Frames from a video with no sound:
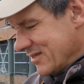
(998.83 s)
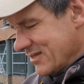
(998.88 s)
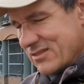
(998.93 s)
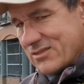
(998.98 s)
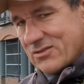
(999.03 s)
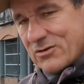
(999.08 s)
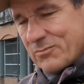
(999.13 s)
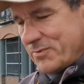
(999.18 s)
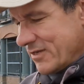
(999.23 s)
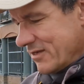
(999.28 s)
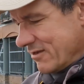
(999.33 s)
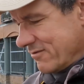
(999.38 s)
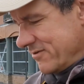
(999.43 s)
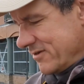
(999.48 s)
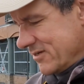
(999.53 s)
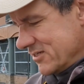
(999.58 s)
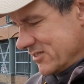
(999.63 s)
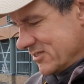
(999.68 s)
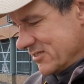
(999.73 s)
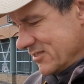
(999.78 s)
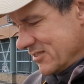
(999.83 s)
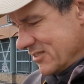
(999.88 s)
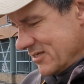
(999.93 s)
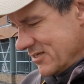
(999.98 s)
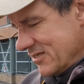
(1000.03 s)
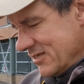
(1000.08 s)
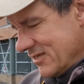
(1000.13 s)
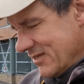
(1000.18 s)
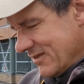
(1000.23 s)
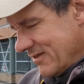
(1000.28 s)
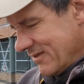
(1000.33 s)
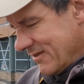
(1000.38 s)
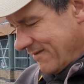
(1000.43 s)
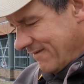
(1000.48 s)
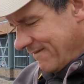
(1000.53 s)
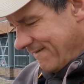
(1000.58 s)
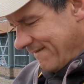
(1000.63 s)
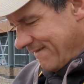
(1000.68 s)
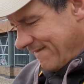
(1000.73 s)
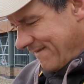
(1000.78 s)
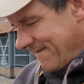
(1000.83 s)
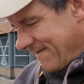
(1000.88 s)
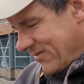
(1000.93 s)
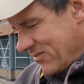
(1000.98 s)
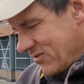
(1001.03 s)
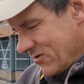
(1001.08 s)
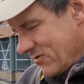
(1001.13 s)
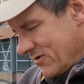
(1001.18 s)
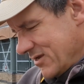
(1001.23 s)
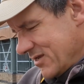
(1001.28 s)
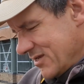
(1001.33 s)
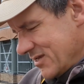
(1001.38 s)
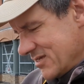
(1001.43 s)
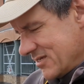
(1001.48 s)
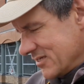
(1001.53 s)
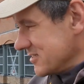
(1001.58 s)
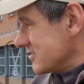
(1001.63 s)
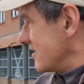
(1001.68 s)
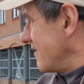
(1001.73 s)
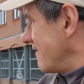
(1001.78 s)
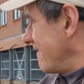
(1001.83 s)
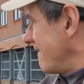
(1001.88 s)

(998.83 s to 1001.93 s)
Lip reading: No big fish today. No rays.